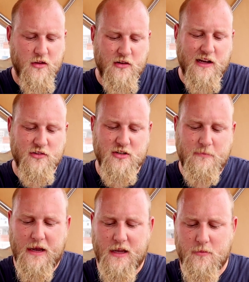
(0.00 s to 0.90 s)
So now she's
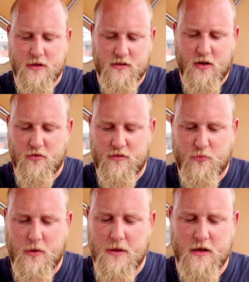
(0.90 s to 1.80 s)
begging me to go
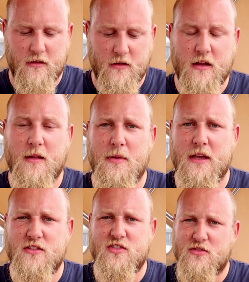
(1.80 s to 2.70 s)
swimming at the
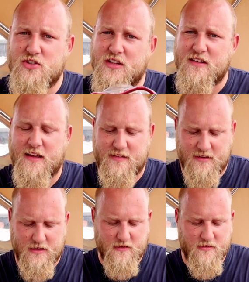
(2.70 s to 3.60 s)
beach so she can
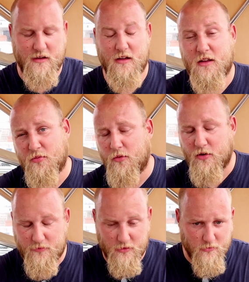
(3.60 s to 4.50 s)
test it. So that's what
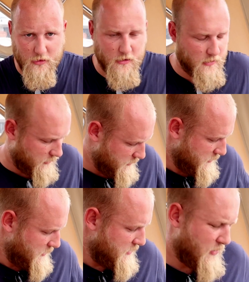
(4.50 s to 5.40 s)
we're off to do later.
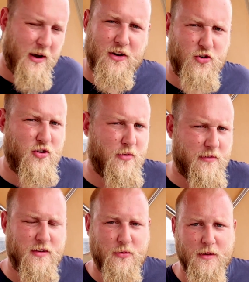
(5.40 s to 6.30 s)
What I could do
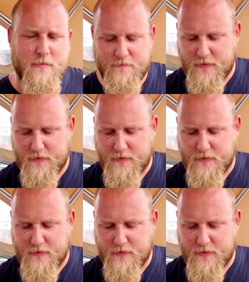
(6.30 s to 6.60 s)
with a swim.